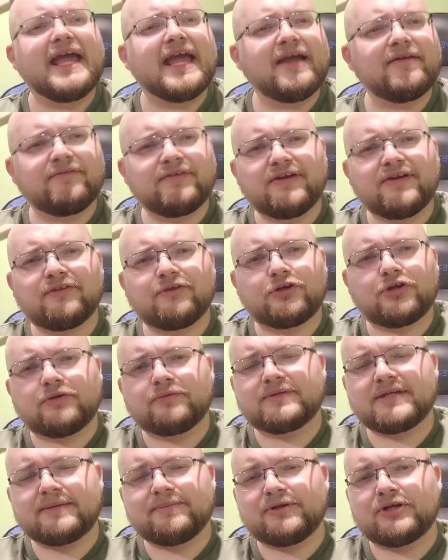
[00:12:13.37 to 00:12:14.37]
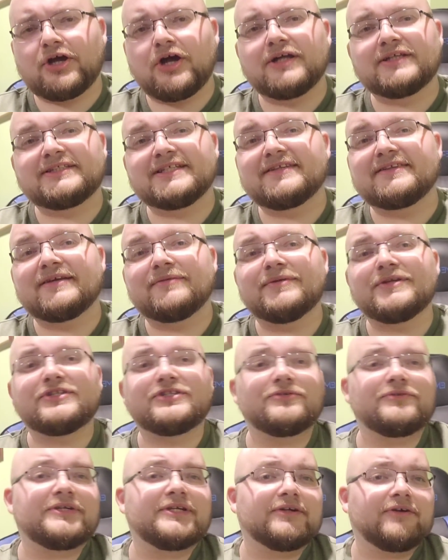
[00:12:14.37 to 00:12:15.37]
every other type of content that we
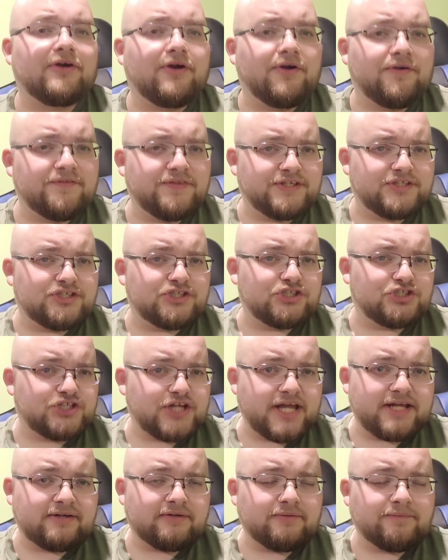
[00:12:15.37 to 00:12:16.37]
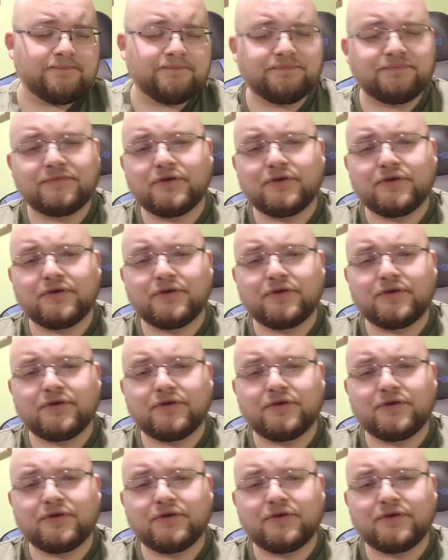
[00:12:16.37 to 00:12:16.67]
do here on this channel.